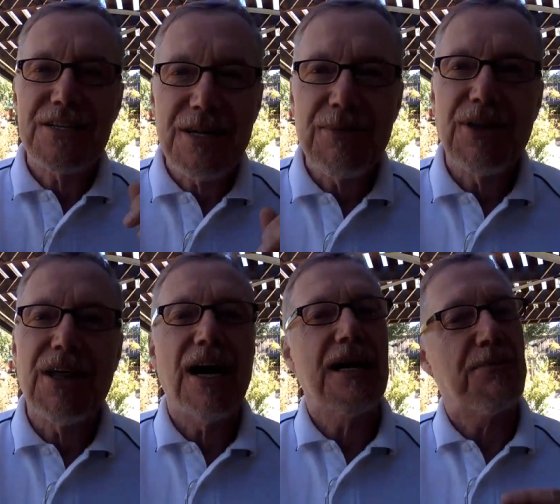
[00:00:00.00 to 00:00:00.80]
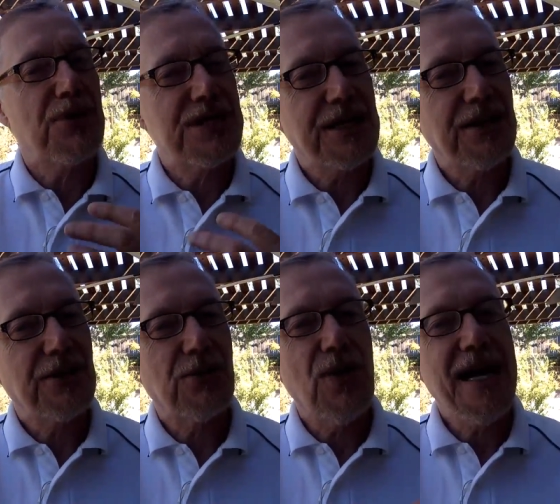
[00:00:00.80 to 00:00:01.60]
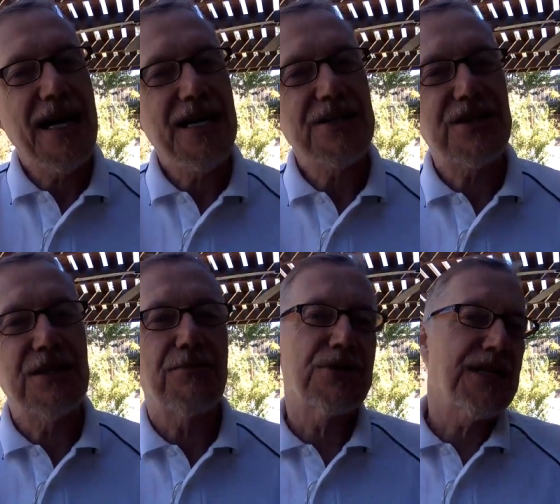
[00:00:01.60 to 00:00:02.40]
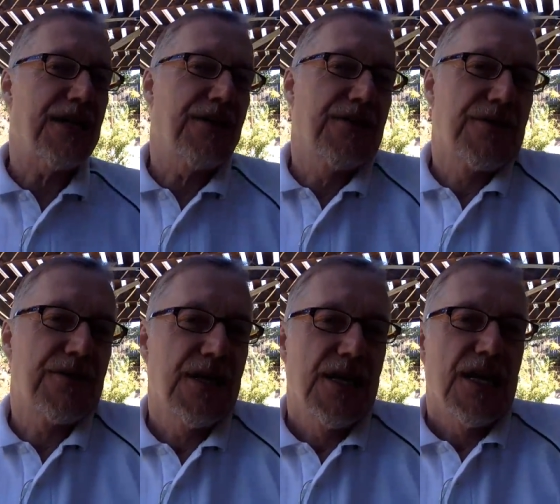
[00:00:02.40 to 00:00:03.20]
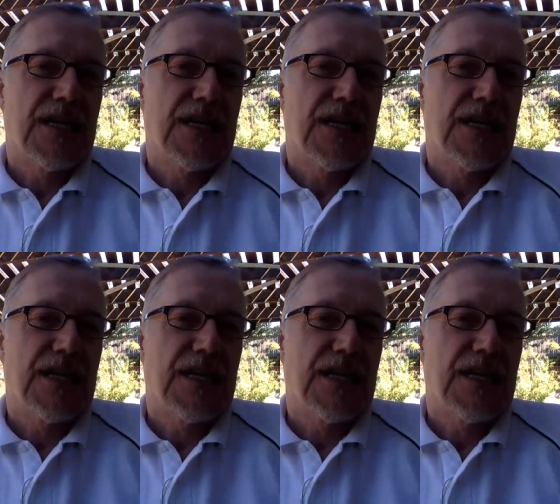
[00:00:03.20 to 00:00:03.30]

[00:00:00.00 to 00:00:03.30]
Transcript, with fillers: stimuli in particular ways and in particular